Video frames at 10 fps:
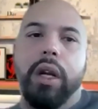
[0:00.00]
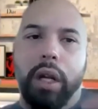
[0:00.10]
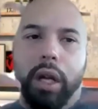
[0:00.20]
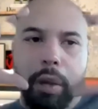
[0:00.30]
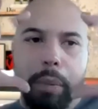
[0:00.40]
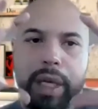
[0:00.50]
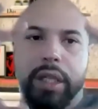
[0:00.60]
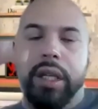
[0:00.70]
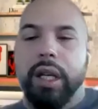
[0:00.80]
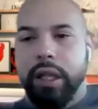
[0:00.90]
the
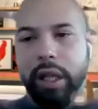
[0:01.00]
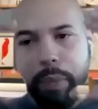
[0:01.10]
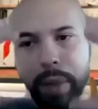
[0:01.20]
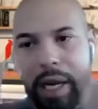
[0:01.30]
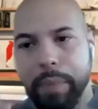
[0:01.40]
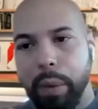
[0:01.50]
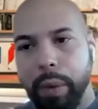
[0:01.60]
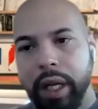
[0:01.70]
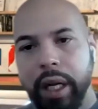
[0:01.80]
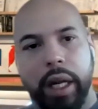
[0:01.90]
businesses and the people
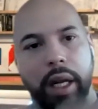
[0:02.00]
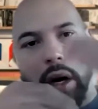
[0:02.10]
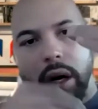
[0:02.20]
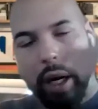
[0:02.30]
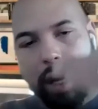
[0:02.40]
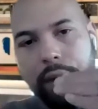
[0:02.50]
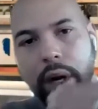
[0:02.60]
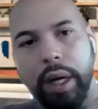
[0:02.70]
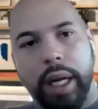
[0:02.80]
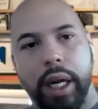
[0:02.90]
within it, the
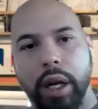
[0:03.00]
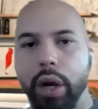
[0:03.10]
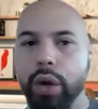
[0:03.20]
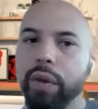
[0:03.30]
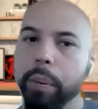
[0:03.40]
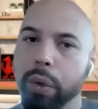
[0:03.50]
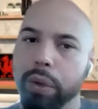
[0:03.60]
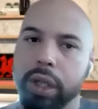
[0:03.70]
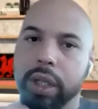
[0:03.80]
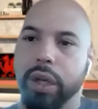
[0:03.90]
hierarchy. Who
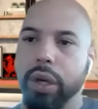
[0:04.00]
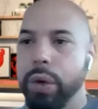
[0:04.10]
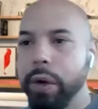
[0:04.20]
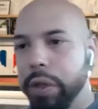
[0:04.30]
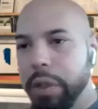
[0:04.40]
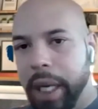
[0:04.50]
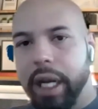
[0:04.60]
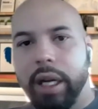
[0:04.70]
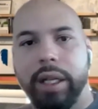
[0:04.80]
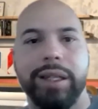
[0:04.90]
reports into who's
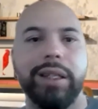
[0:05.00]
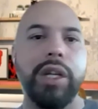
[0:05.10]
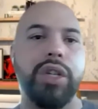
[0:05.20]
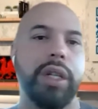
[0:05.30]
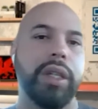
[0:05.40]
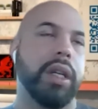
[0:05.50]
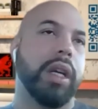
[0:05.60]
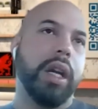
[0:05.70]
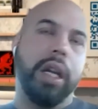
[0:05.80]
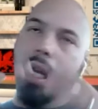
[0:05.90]
making the decisions.
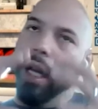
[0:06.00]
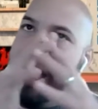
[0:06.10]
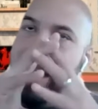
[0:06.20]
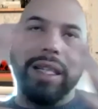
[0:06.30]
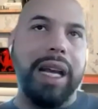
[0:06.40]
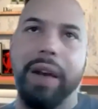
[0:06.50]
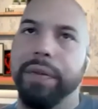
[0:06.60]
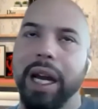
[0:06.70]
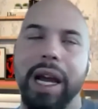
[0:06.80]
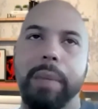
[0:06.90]
You need to have
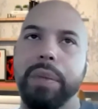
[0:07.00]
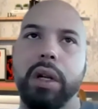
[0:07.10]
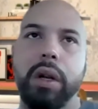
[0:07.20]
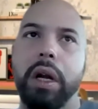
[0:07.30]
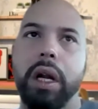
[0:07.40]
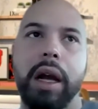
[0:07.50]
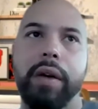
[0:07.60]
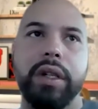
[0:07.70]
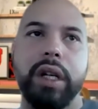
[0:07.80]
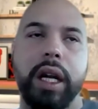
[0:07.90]
that absolute
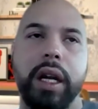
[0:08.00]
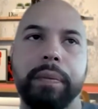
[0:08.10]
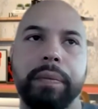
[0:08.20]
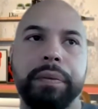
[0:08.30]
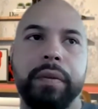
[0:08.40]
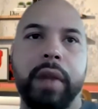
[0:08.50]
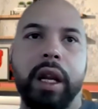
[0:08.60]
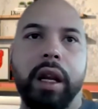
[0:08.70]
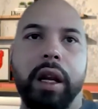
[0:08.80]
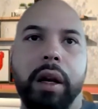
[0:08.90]
clarity
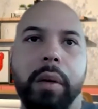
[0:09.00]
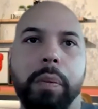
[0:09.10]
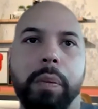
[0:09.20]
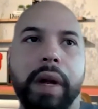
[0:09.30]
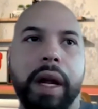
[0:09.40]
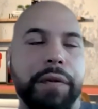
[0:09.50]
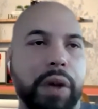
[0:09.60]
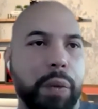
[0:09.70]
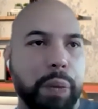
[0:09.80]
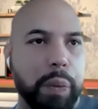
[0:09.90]
if
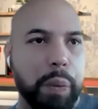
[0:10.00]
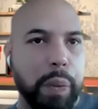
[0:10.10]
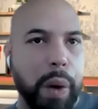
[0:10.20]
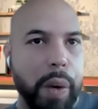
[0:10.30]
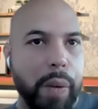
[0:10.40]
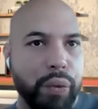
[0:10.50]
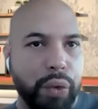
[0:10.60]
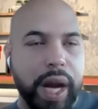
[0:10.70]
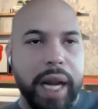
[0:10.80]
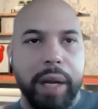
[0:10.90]
you
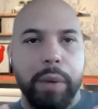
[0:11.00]
really